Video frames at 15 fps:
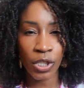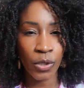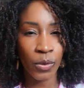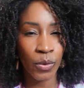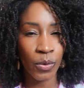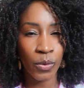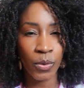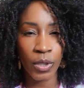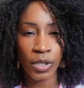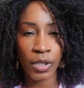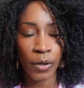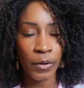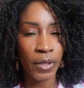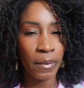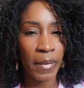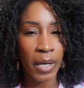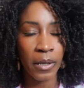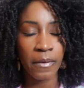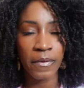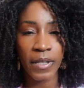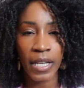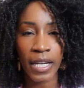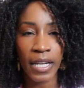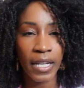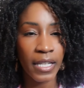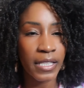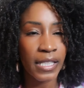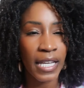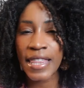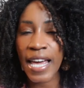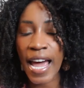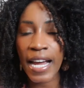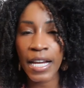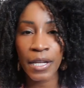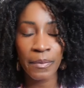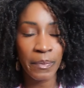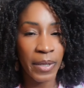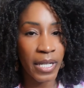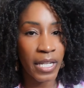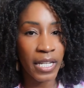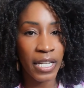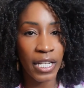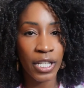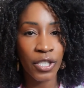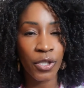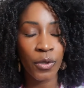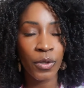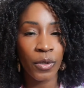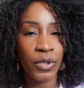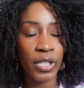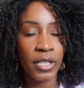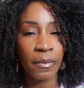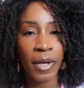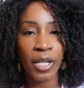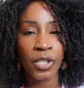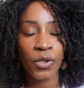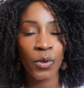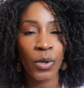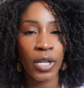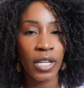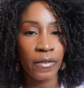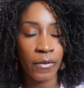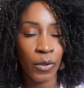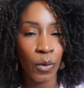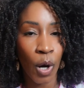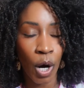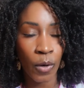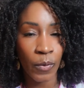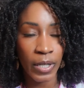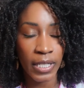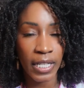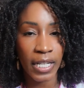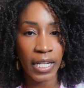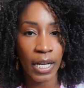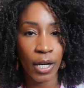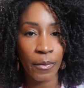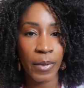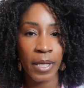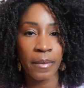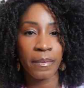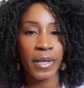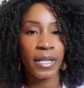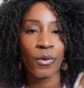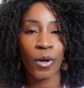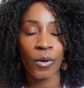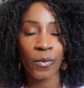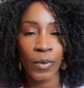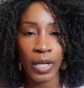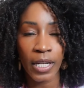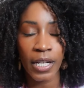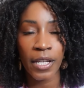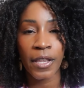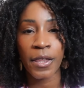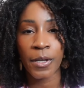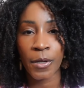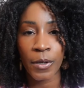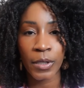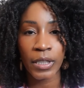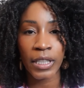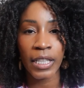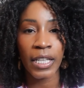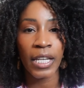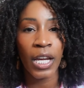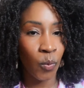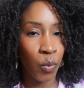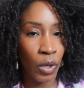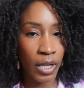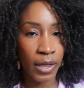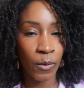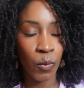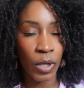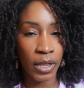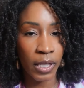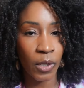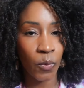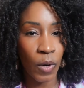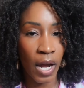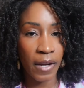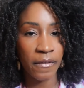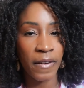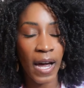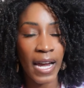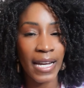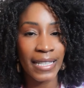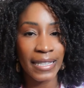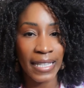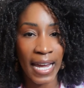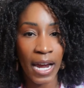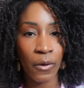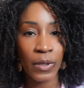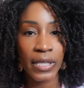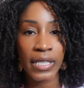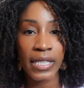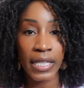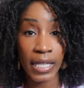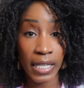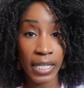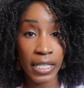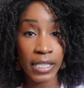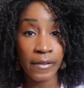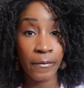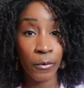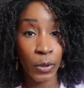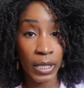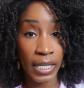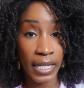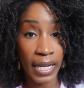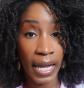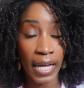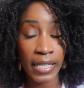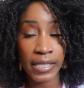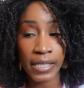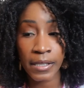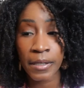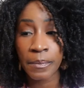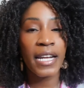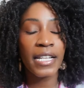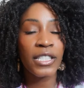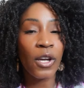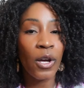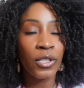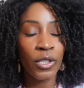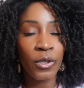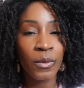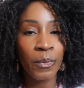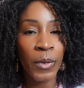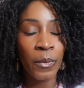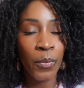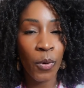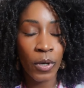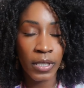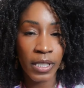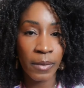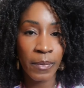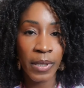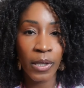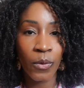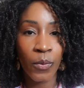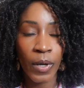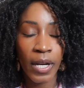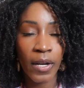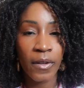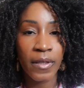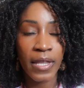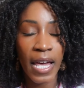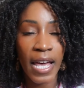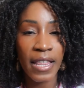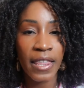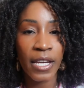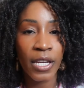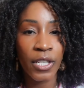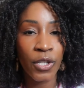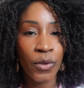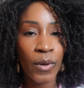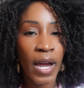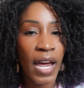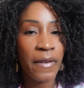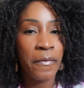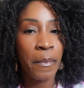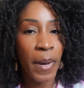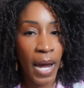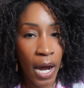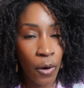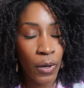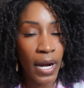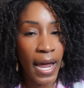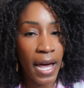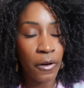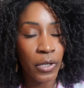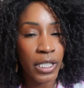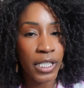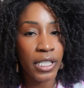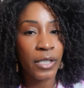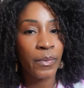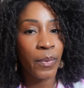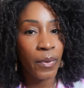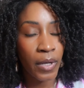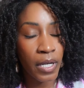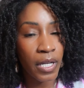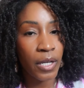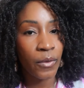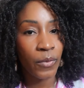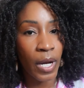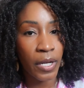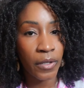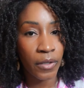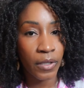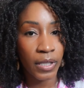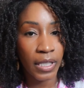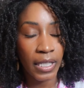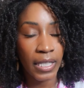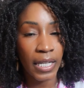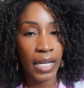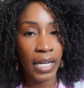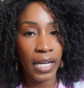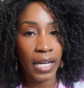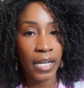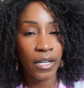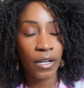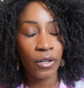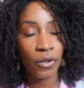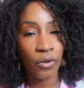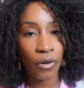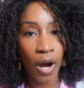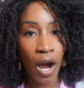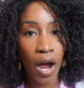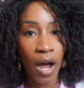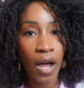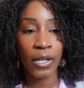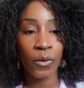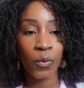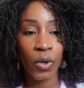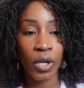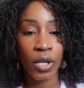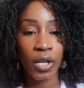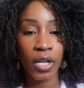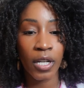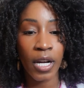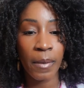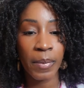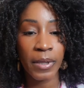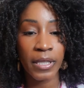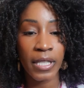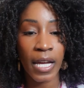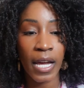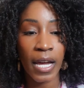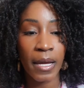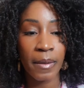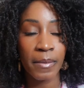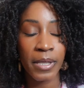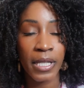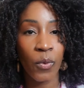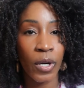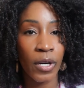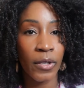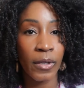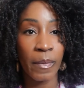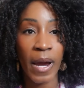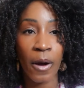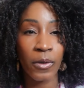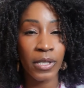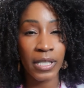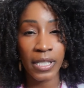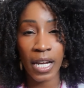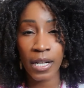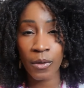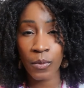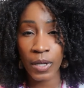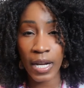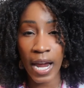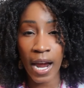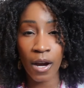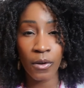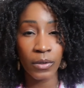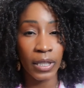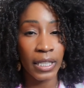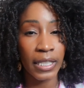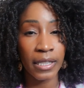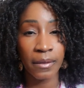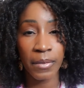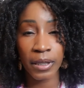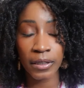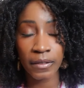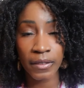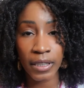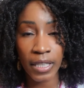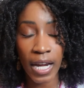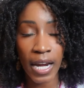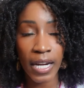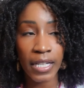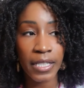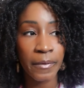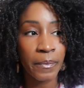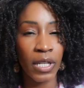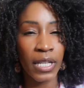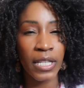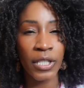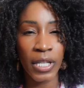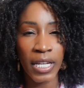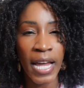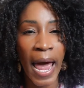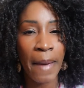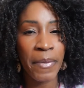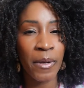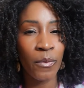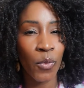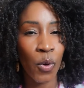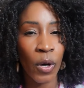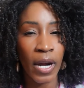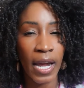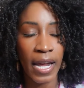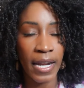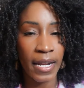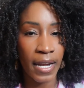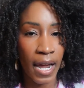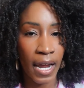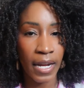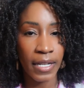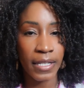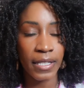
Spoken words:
to a certain amount of gigs. That can be an issue. So just make sure if you are renting an Airbnb, you are reading thoroughly with what their Wi-Fi allowance is for the guest. And it's also important to be aware that they do have power outages pretty regularly in Accra. There were a couple of times where the power just kind of went out like in the middle of the night. It happened more at night.